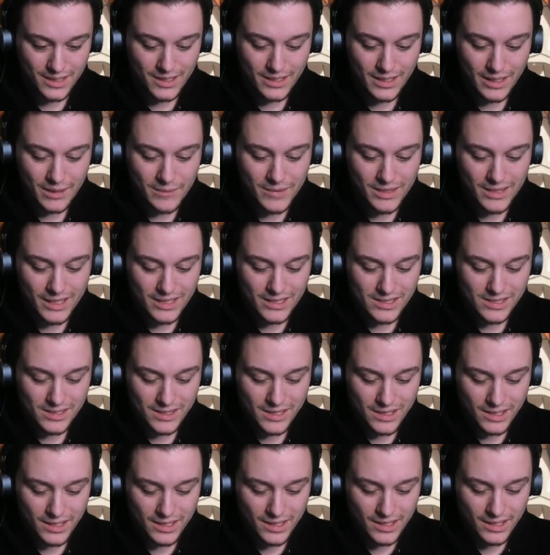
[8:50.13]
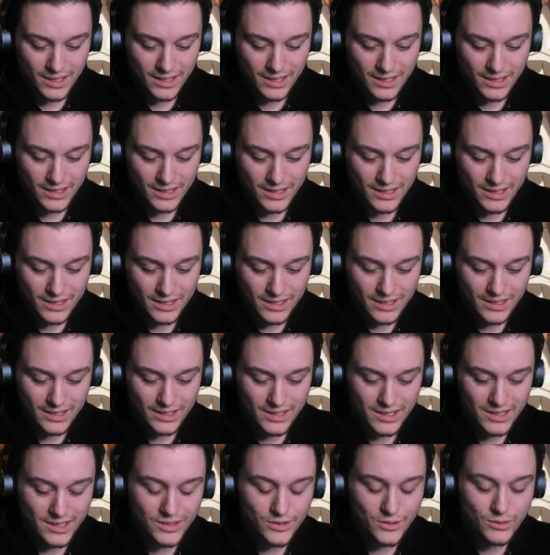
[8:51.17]
I mean, that's the thing.
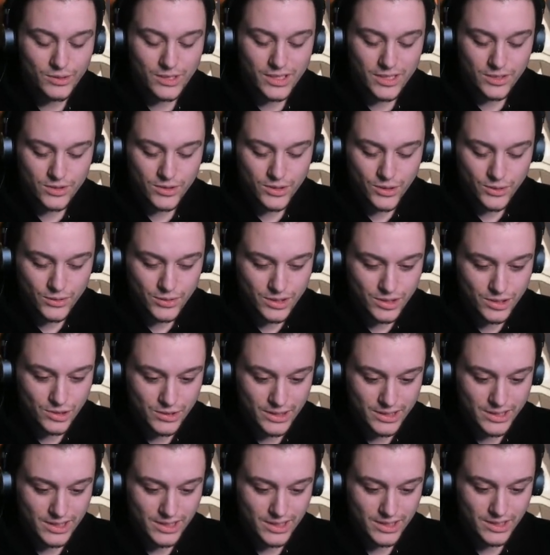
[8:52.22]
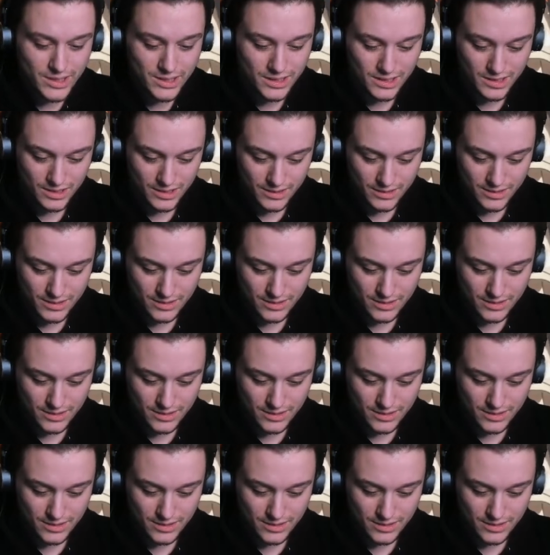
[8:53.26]
You need to use it strategically.